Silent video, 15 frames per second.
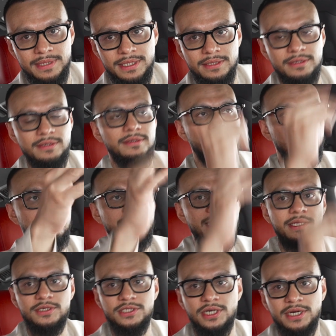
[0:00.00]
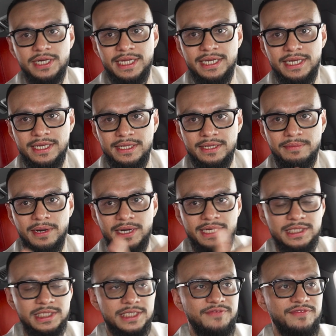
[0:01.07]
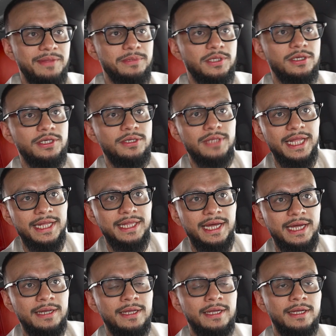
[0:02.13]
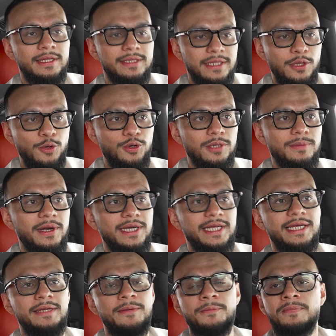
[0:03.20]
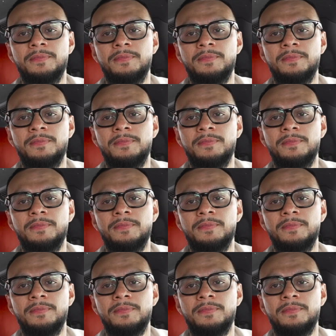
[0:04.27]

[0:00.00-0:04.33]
you don't meet your target and the market just flipped on you like that, the local market,